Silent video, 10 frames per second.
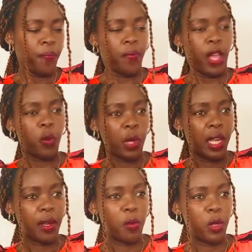And
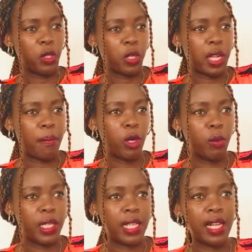when we're talking about
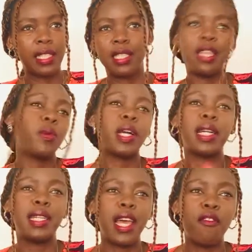mentality, then we
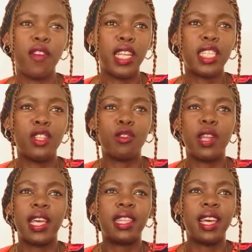can dive right into
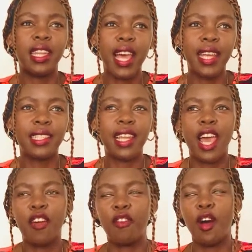like the
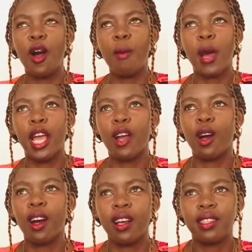nightlife. Oh my
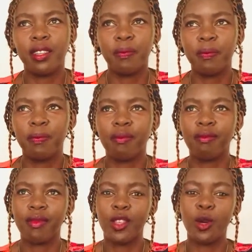god,
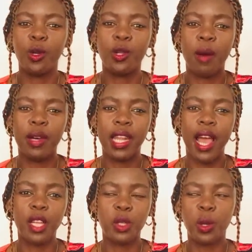you all know I'm a
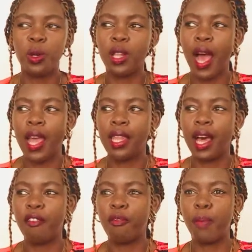night owl. I
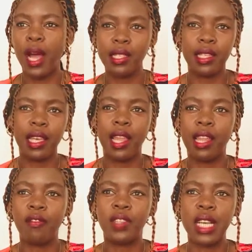love partying, I
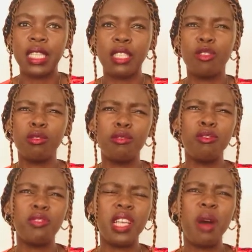love dancing. Not
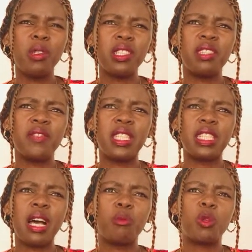I wouldn't even
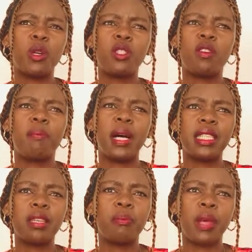say I'm so much of a
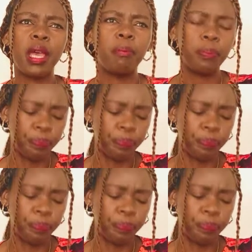partying babe,